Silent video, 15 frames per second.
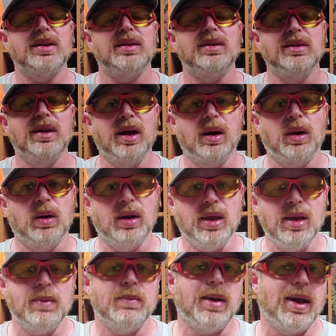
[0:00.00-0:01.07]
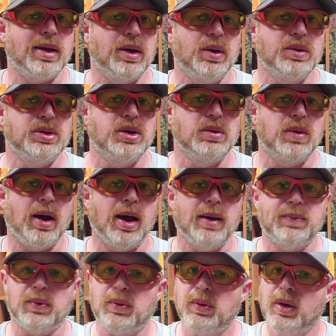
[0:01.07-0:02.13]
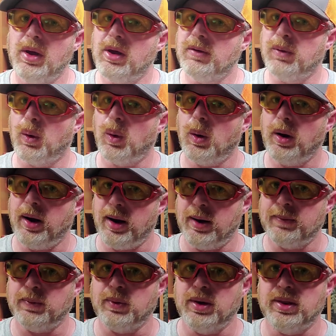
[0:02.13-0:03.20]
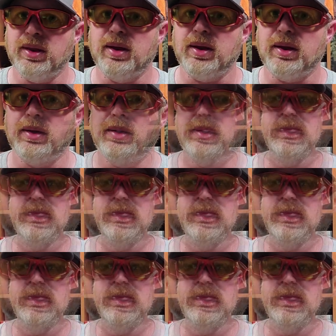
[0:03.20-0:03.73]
literally my go-to rifle for everything.